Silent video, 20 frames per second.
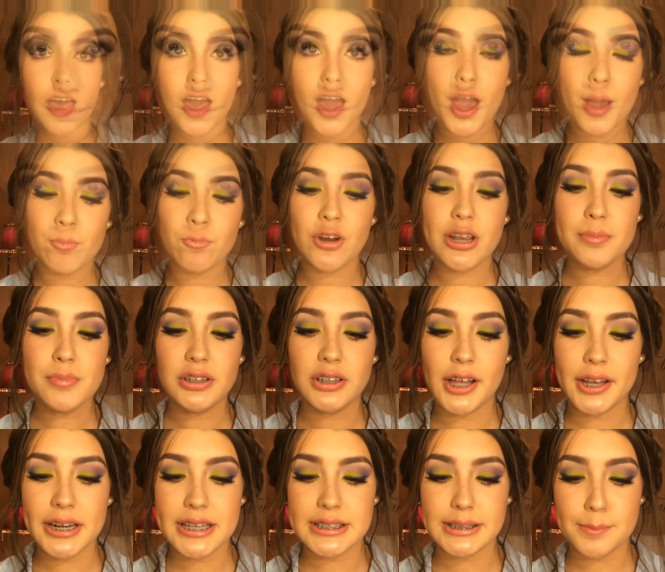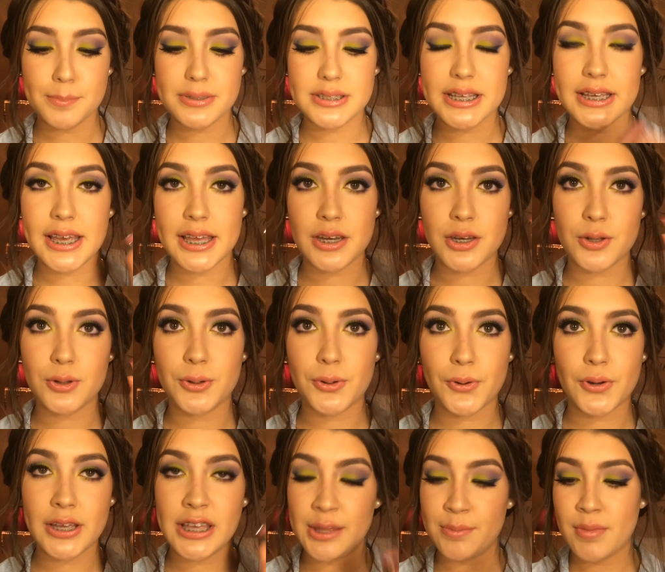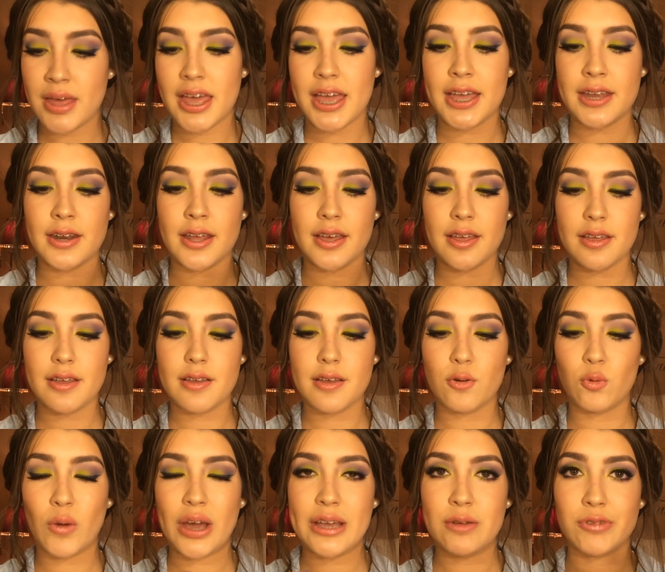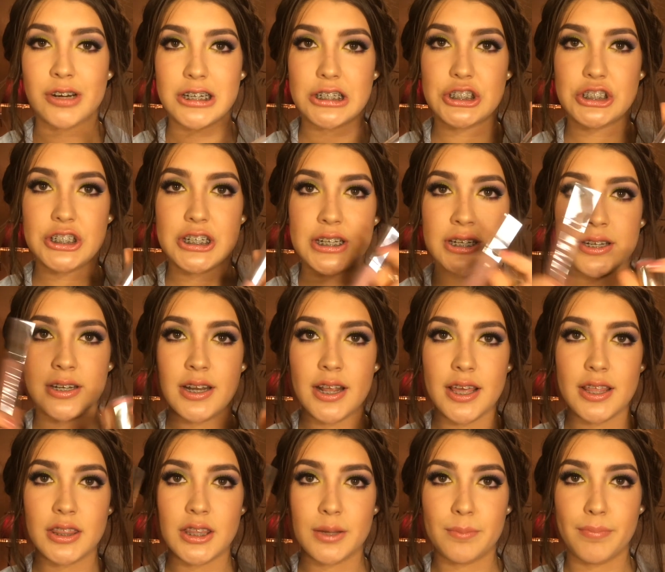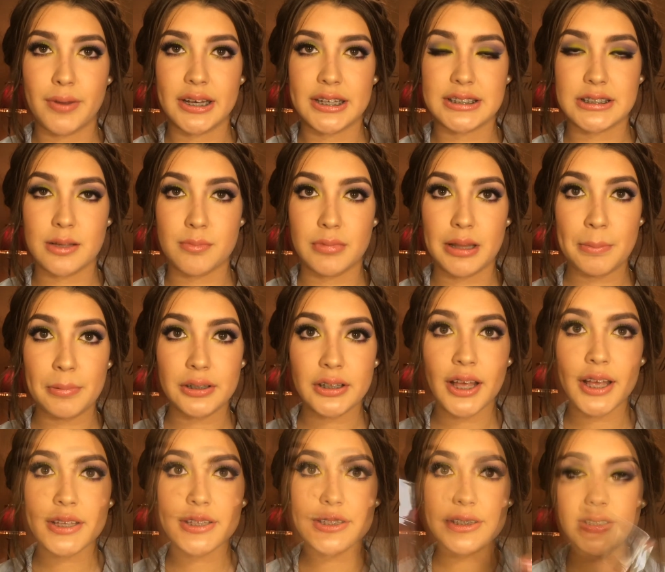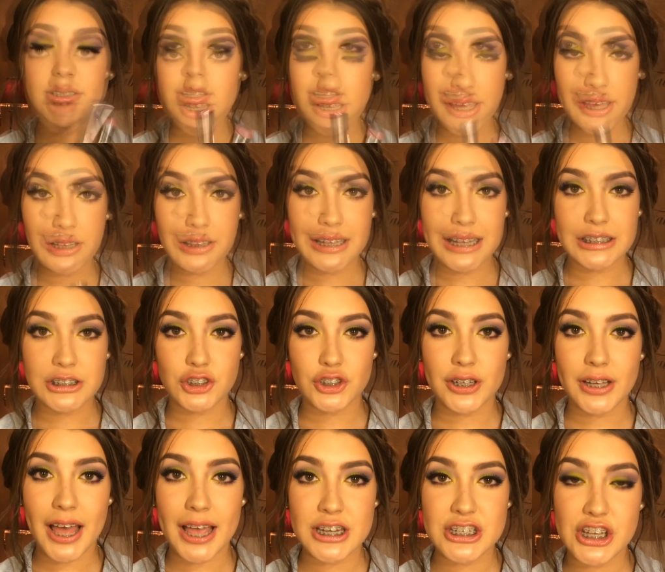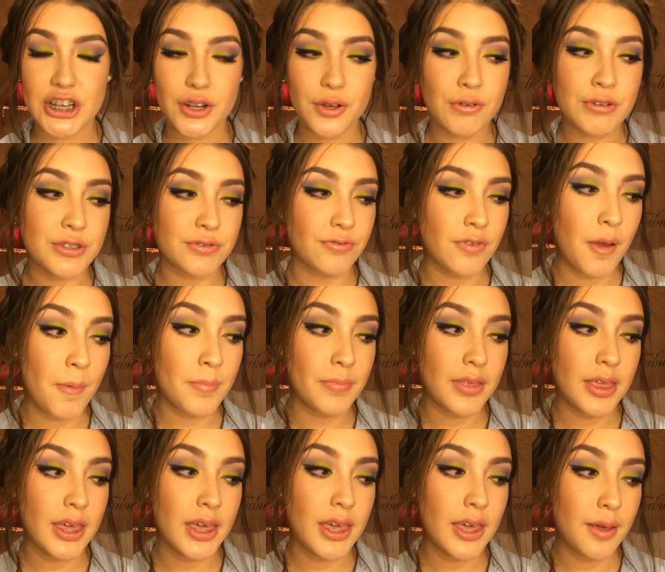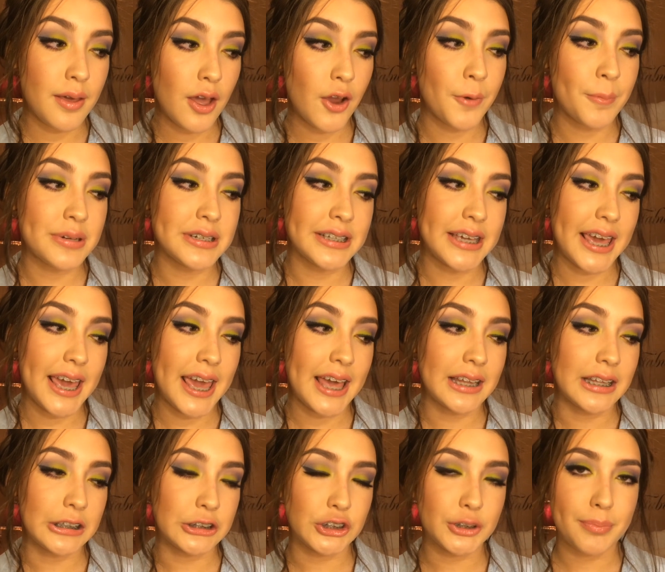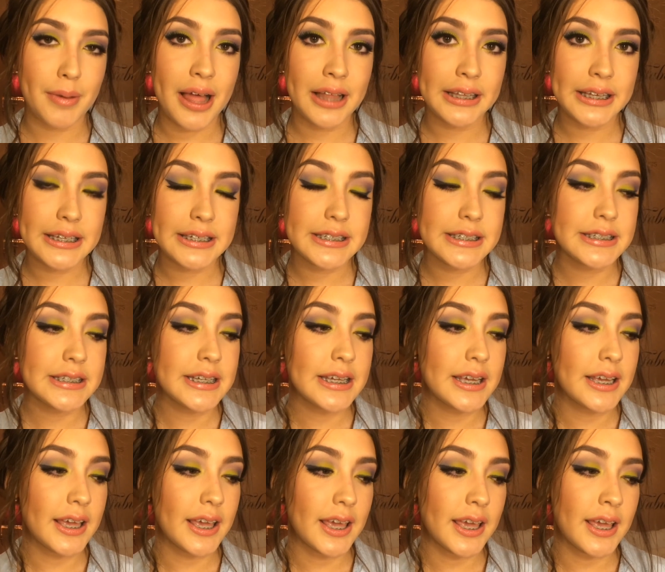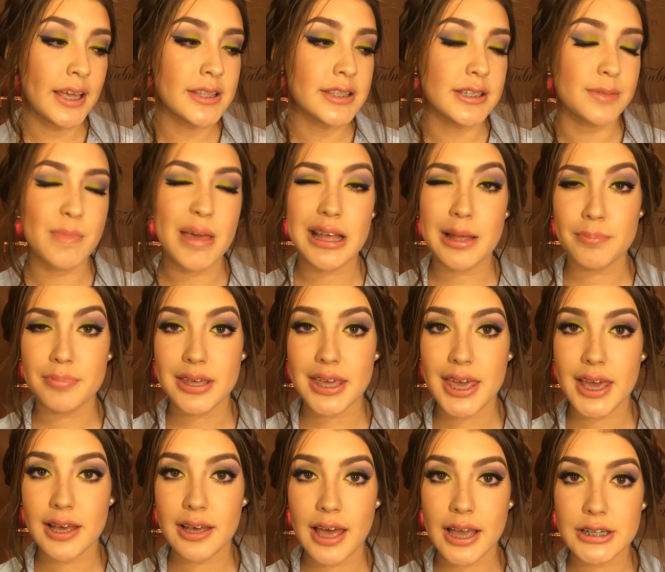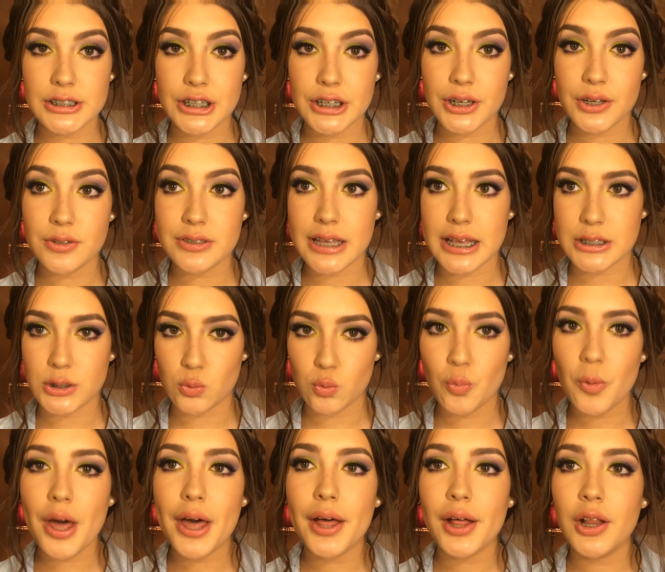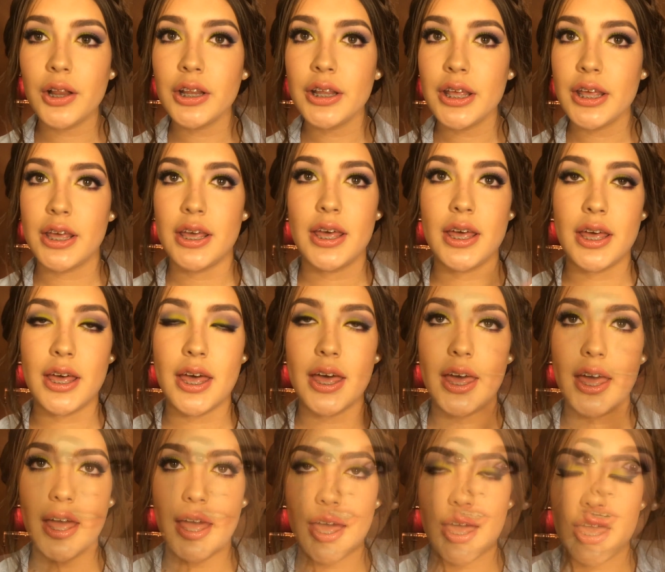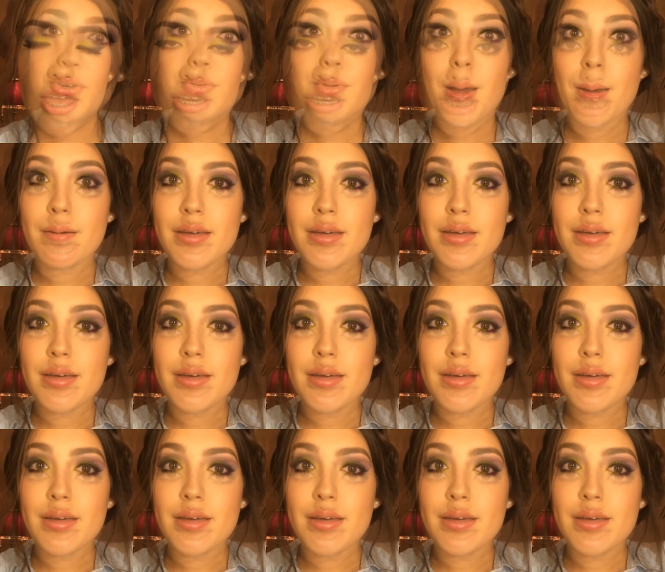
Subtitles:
I'm wearing Milani's lipstick in Nude Cream and White Russian, the Buxom lip gloss. I'm wearing electric eyeshadows from the Urban Decay Electric palette and some Makeup Geek eyeshadows as well. Also,